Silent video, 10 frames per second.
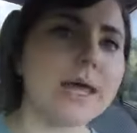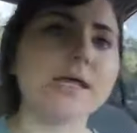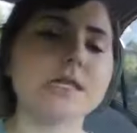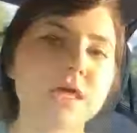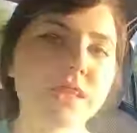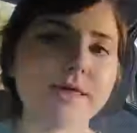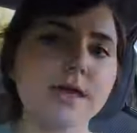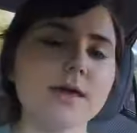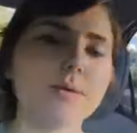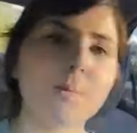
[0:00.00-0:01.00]
at
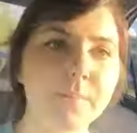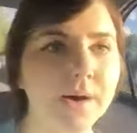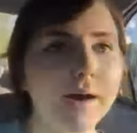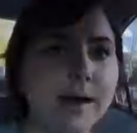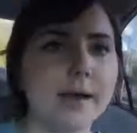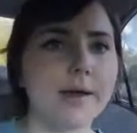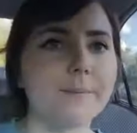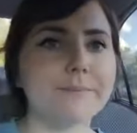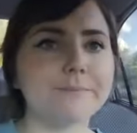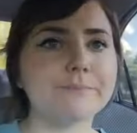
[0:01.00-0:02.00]
anything, but
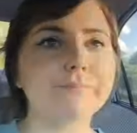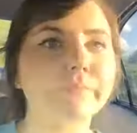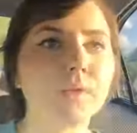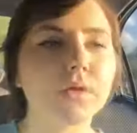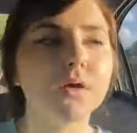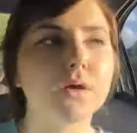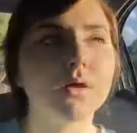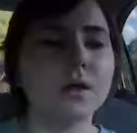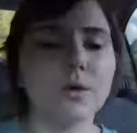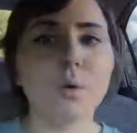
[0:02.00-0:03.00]

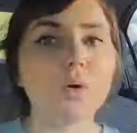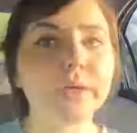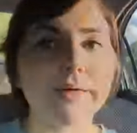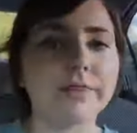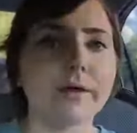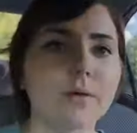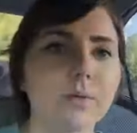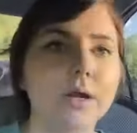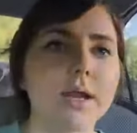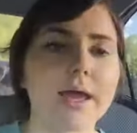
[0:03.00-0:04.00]
we'll get there
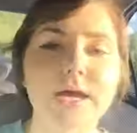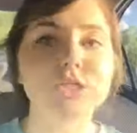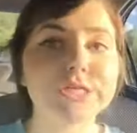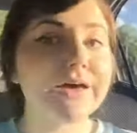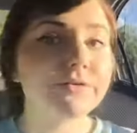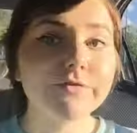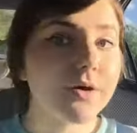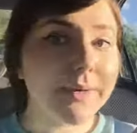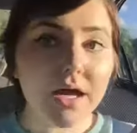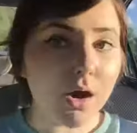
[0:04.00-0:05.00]
one day. I just haven't found my